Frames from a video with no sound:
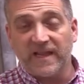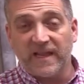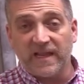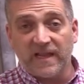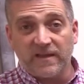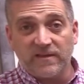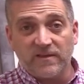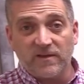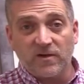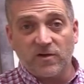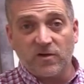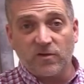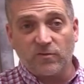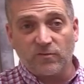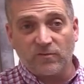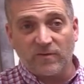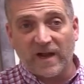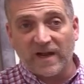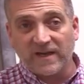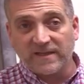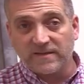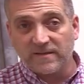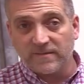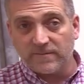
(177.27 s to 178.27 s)
in the
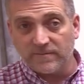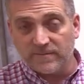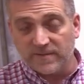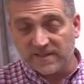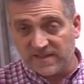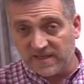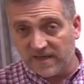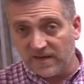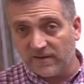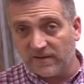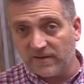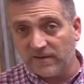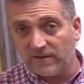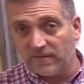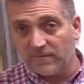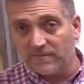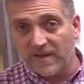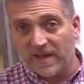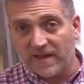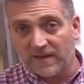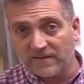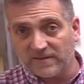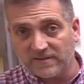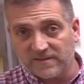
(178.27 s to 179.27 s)
correct material
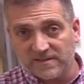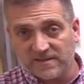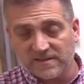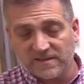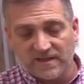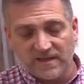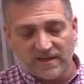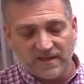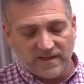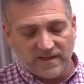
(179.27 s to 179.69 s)
metals,